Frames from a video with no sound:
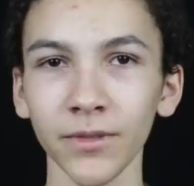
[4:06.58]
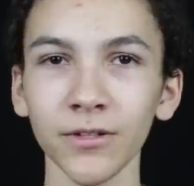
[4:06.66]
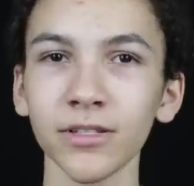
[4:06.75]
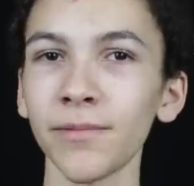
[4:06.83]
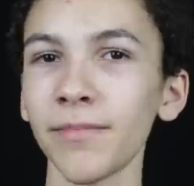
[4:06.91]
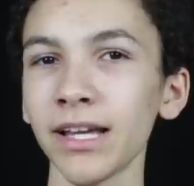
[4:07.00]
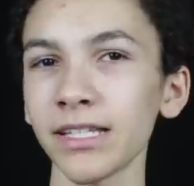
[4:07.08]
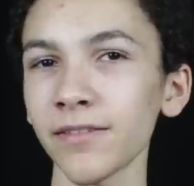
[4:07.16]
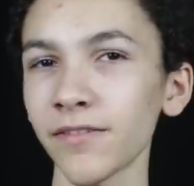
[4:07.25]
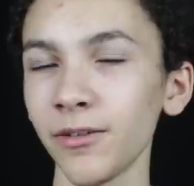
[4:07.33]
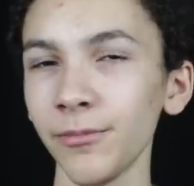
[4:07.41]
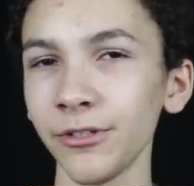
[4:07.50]
There's a
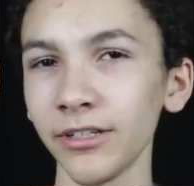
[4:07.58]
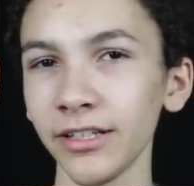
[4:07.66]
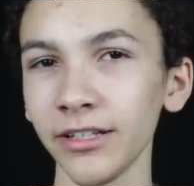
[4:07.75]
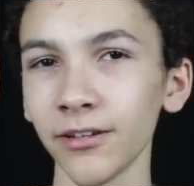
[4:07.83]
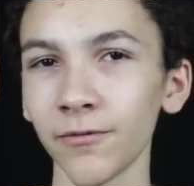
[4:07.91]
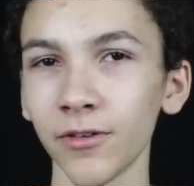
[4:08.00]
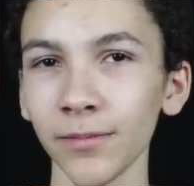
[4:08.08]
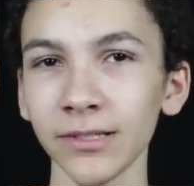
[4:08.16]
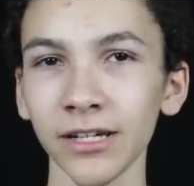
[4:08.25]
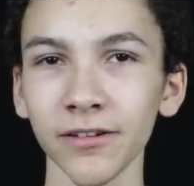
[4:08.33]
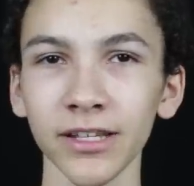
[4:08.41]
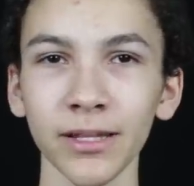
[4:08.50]
massive community of
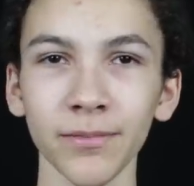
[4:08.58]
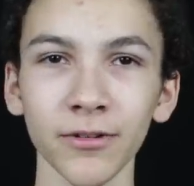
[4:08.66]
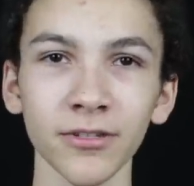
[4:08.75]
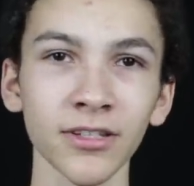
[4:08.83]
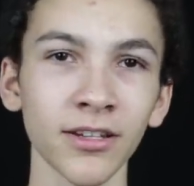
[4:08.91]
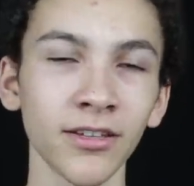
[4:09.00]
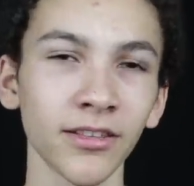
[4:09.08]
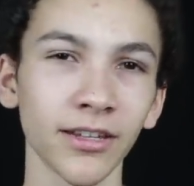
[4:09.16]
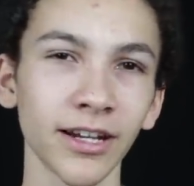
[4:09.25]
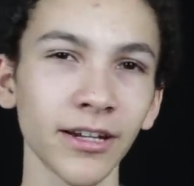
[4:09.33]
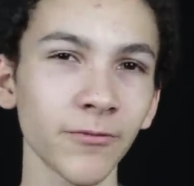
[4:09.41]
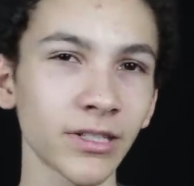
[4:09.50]
reptile keepers
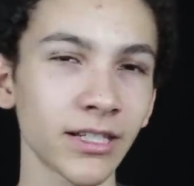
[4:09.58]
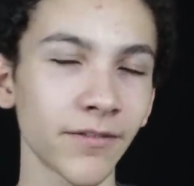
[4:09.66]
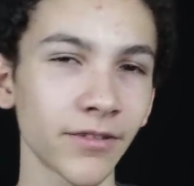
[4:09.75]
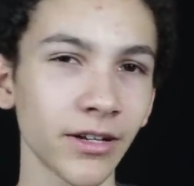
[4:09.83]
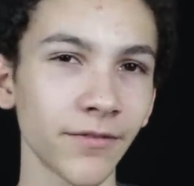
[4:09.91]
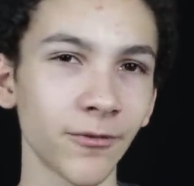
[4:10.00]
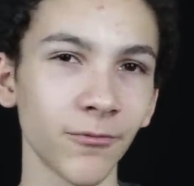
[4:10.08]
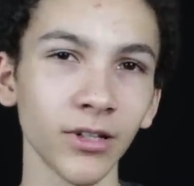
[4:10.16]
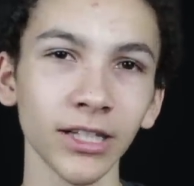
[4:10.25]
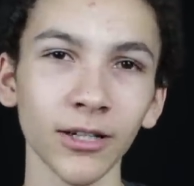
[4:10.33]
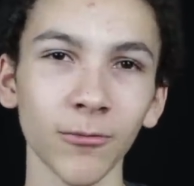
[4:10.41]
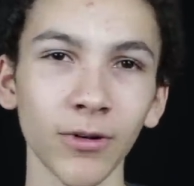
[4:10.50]
that I was never even
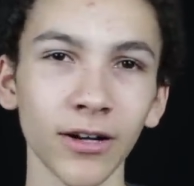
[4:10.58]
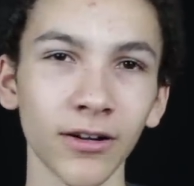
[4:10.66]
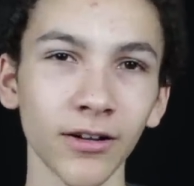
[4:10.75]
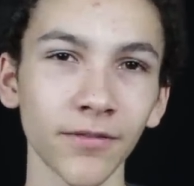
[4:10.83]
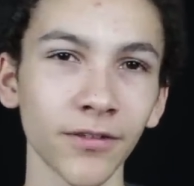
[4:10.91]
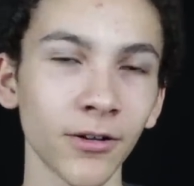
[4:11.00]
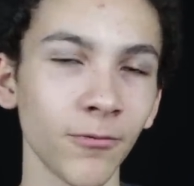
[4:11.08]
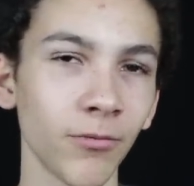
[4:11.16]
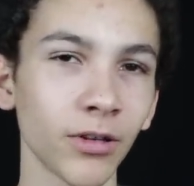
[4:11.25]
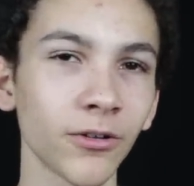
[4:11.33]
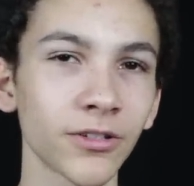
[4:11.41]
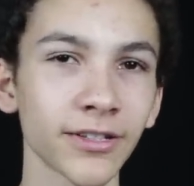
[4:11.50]
really aware of,
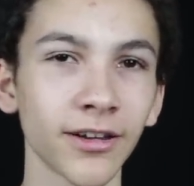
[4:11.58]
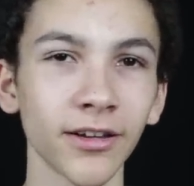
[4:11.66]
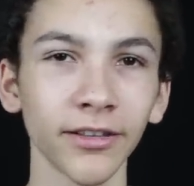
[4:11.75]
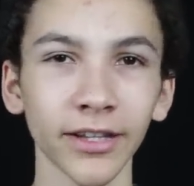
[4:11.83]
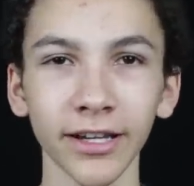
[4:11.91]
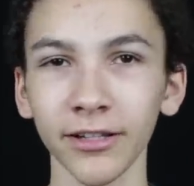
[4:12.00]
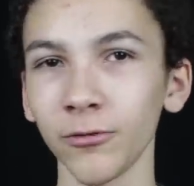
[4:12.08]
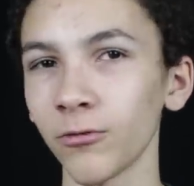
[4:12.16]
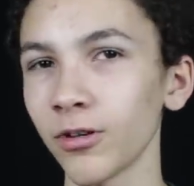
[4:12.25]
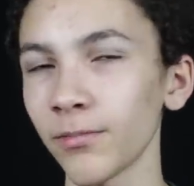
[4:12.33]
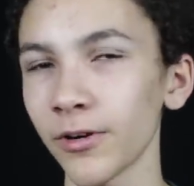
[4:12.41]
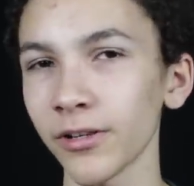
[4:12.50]
whether it's online
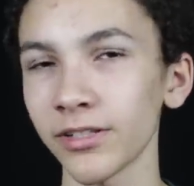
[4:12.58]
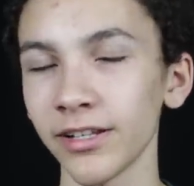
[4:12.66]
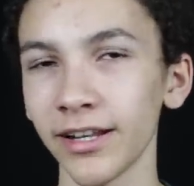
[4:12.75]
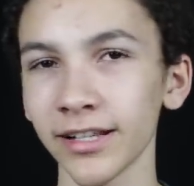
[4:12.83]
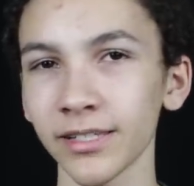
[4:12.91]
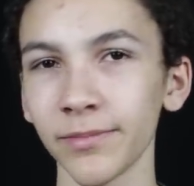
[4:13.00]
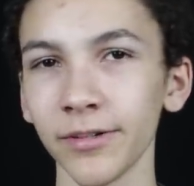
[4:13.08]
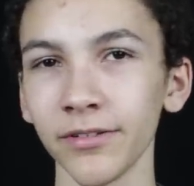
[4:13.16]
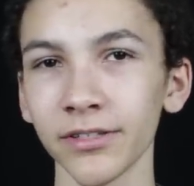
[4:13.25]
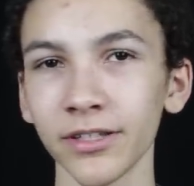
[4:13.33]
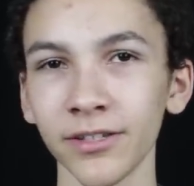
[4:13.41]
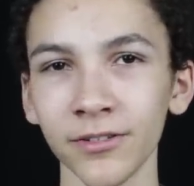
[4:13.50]
or in person at
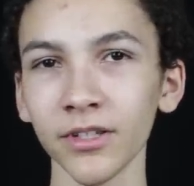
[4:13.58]
expos.